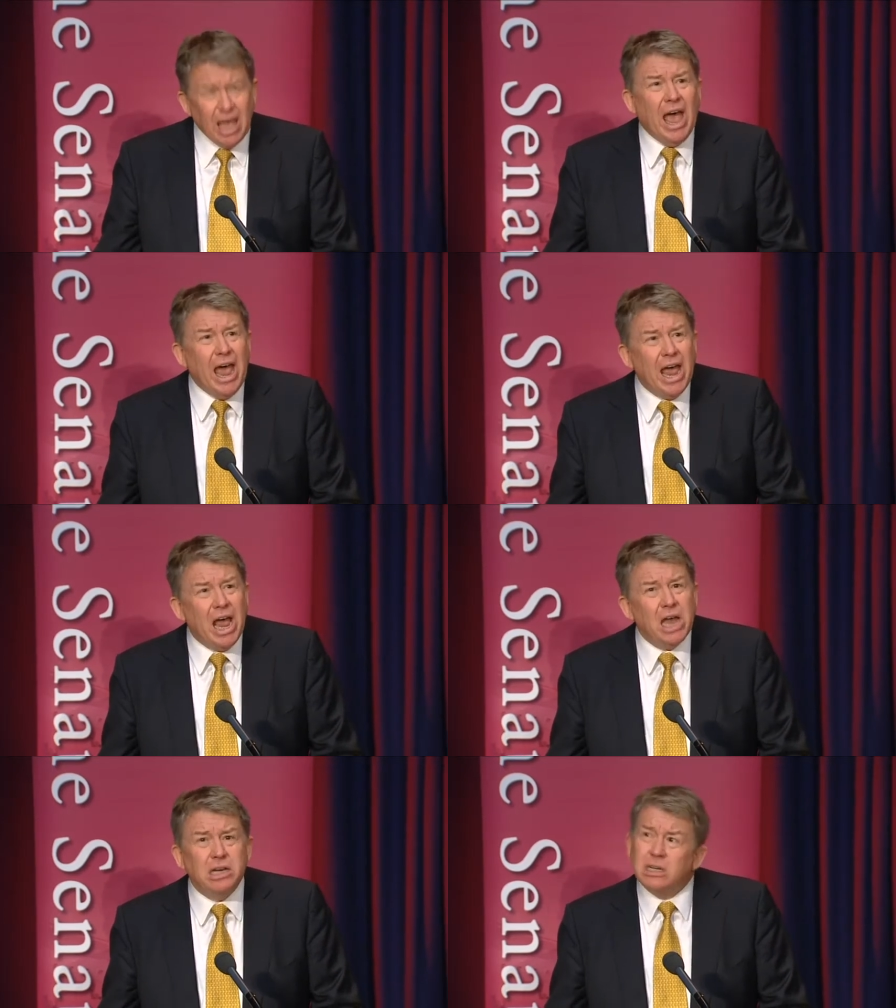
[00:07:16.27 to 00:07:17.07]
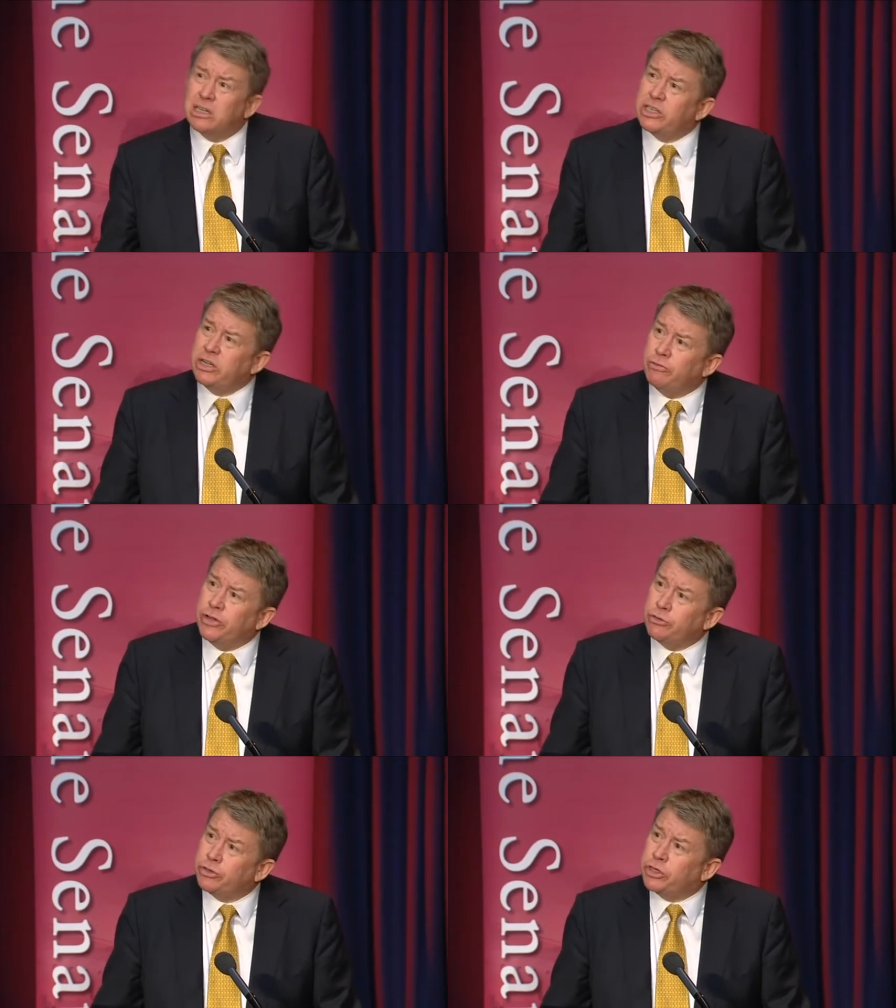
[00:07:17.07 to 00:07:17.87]
and a
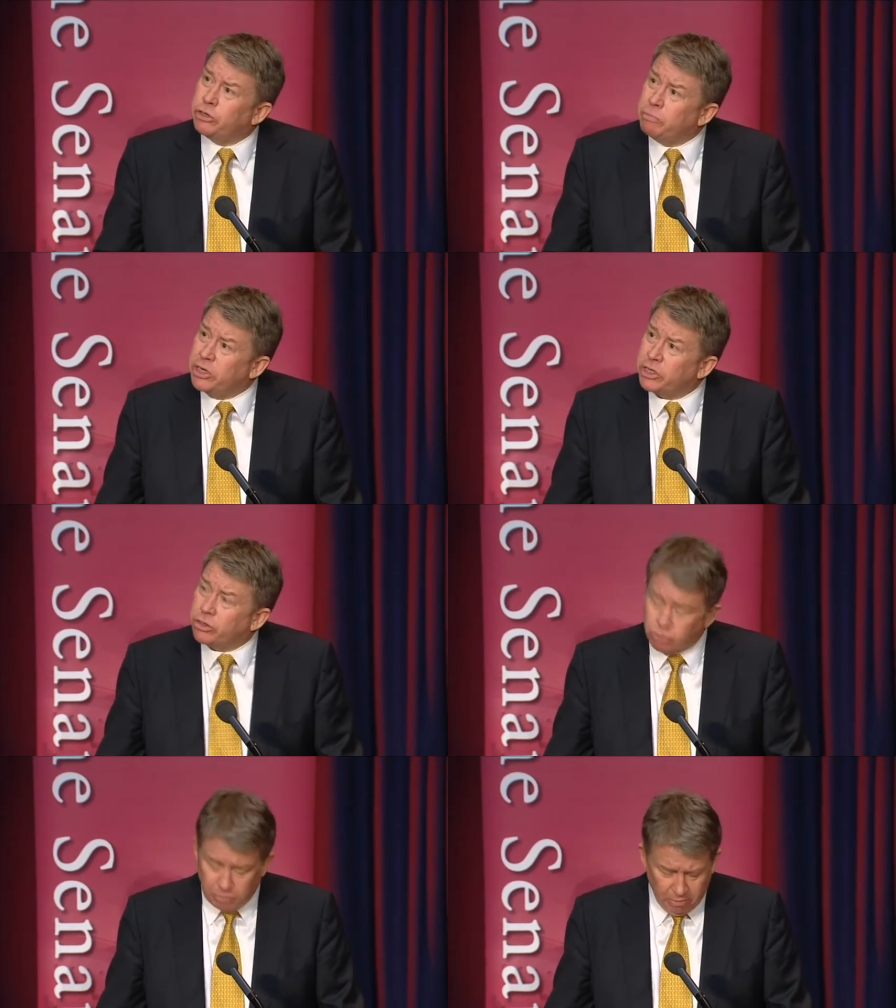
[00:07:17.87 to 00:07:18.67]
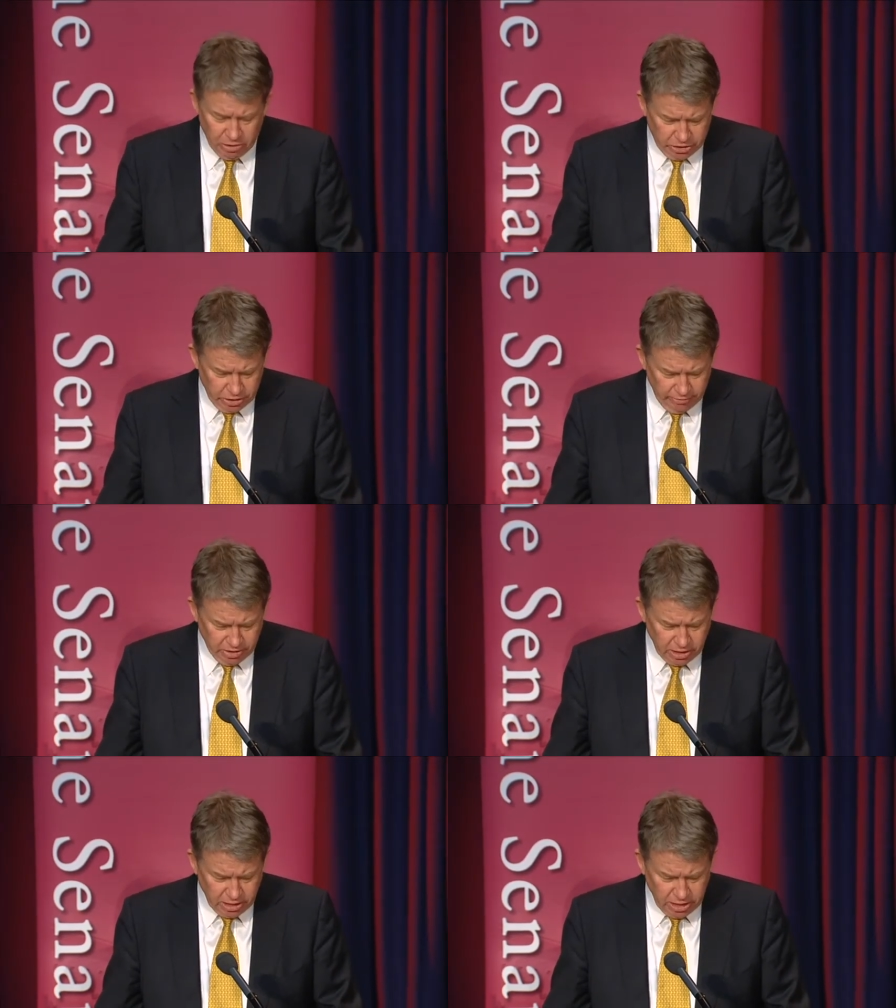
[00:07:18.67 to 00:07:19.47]
self-interested minister or public
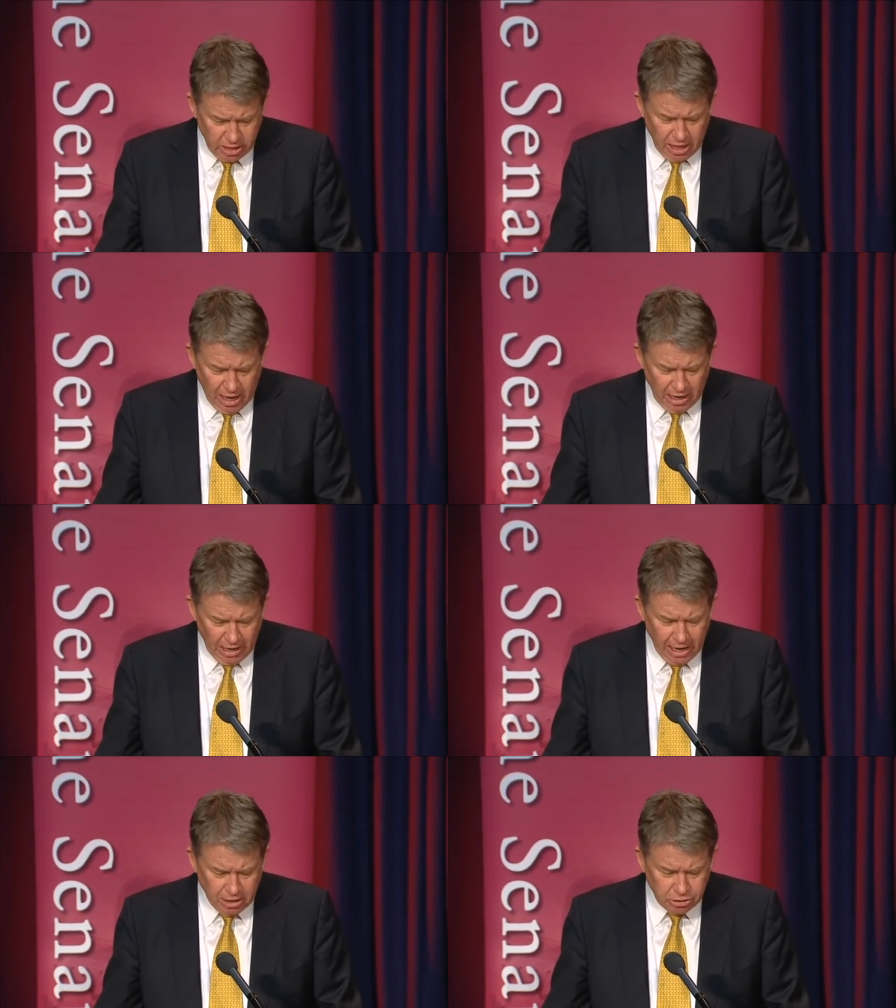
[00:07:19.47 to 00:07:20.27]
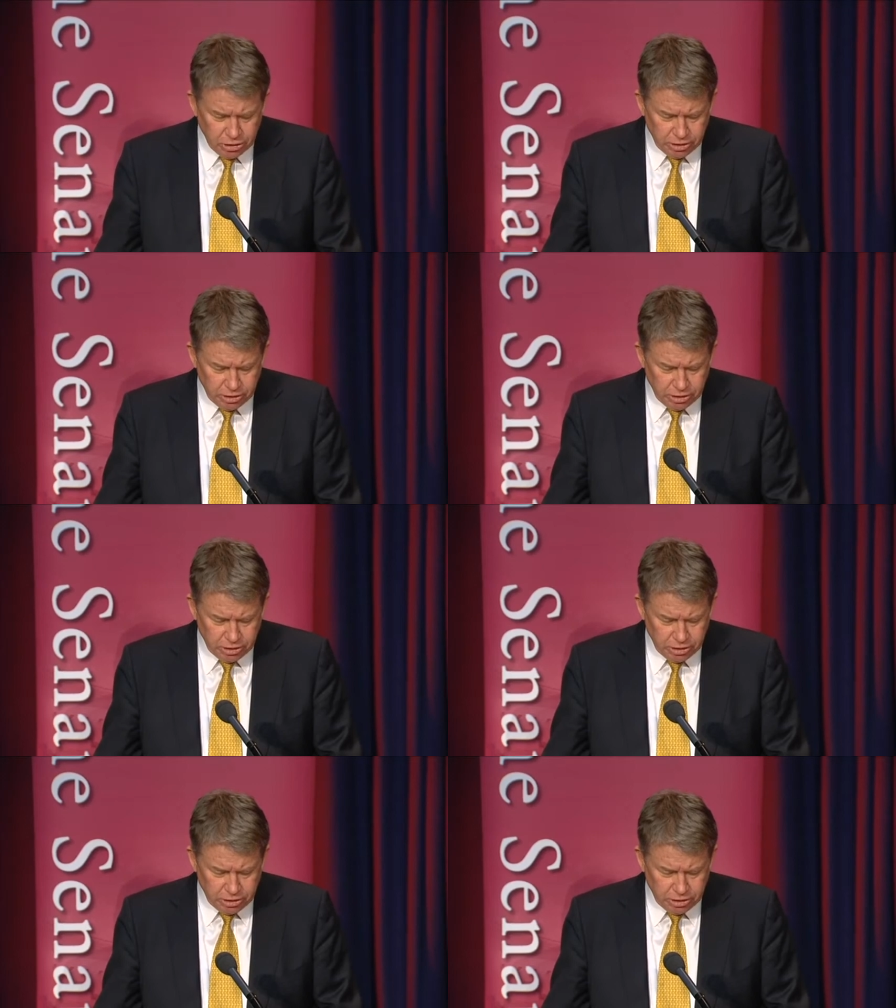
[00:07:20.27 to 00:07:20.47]
servant allowed